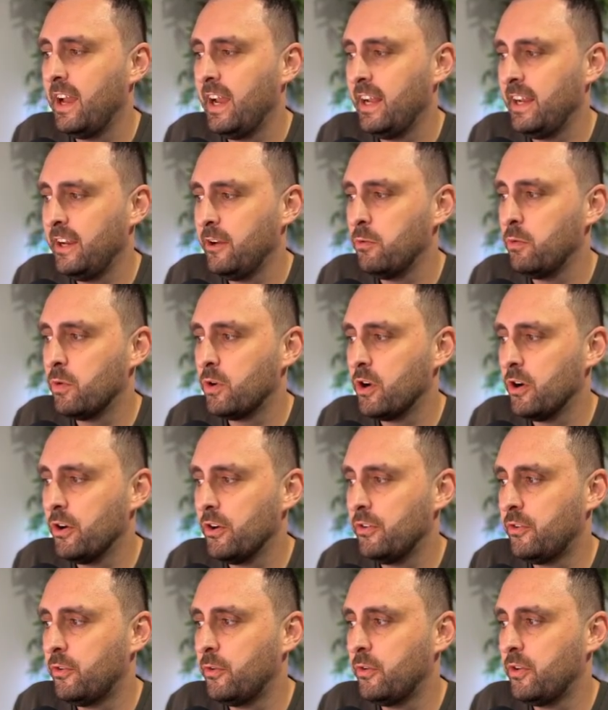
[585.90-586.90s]
and it will
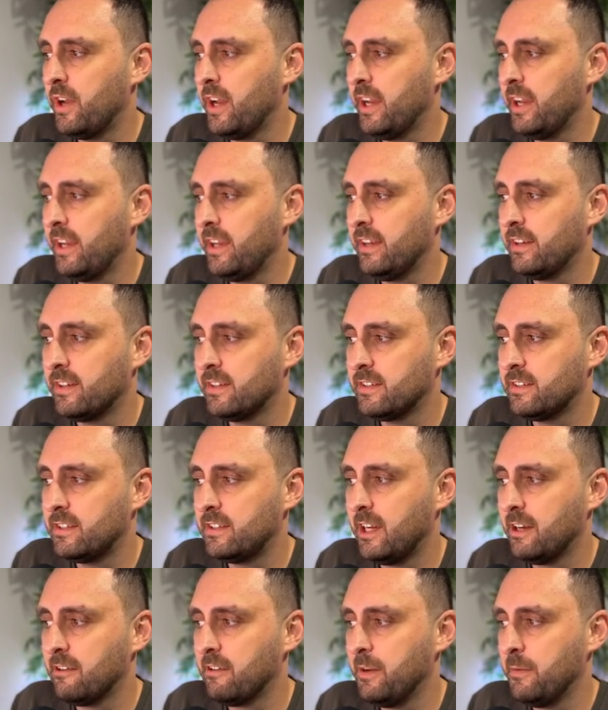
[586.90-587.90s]
go to a
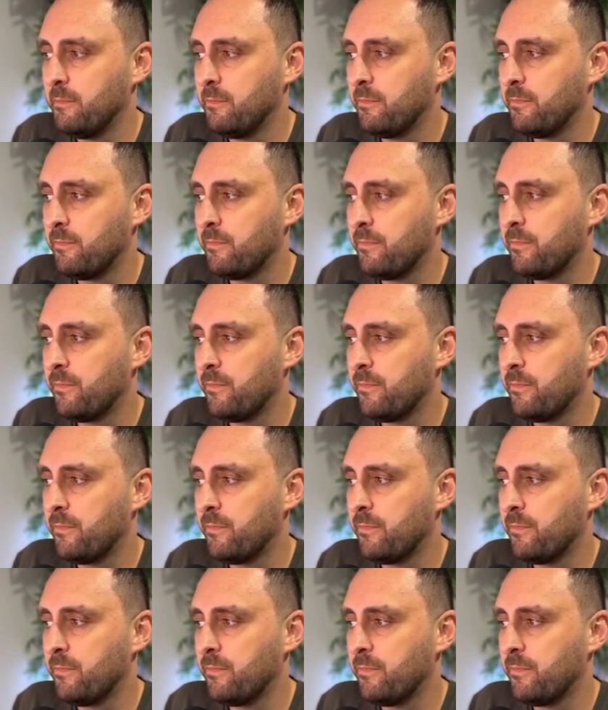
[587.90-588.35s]
CRM.